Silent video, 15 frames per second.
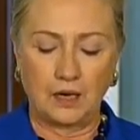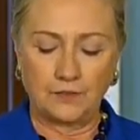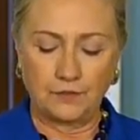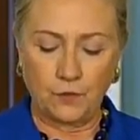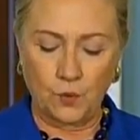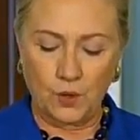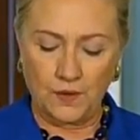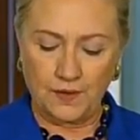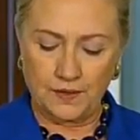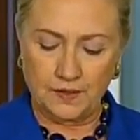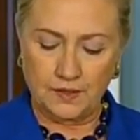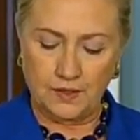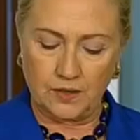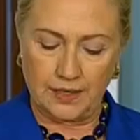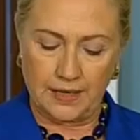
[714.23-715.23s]
for the
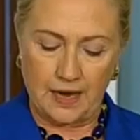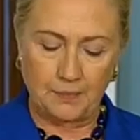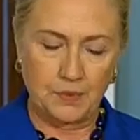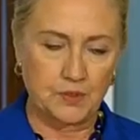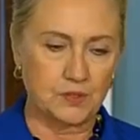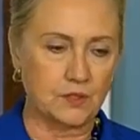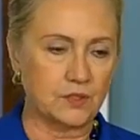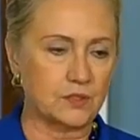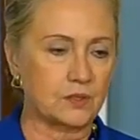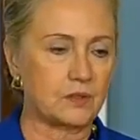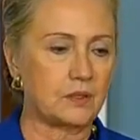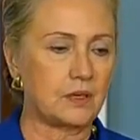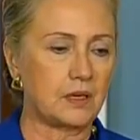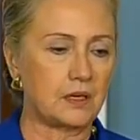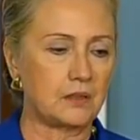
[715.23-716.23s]
Syrian
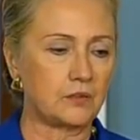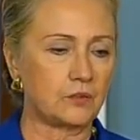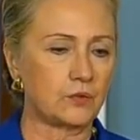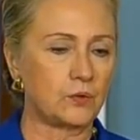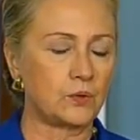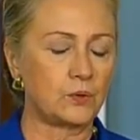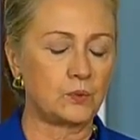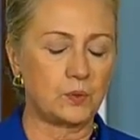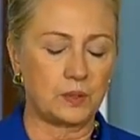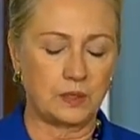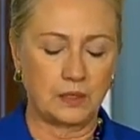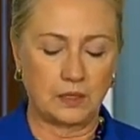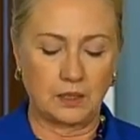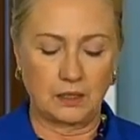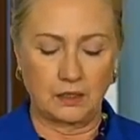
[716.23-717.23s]
opposition through
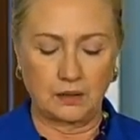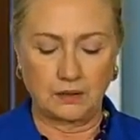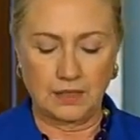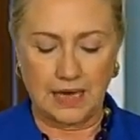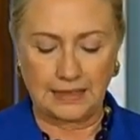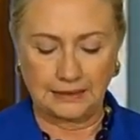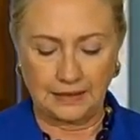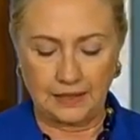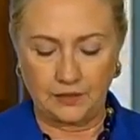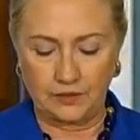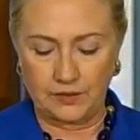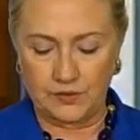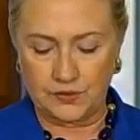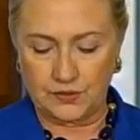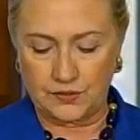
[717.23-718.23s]

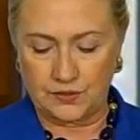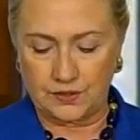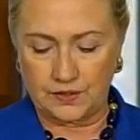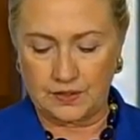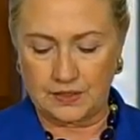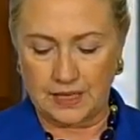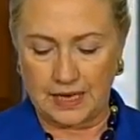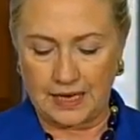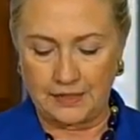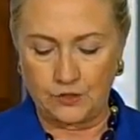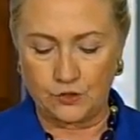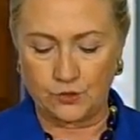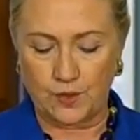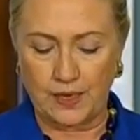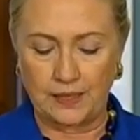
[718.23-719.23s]
non-lethal assistance and
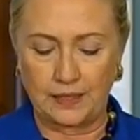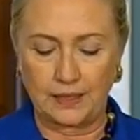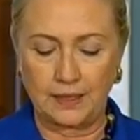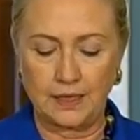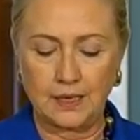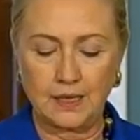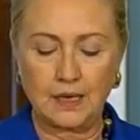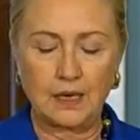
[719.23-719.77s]
training,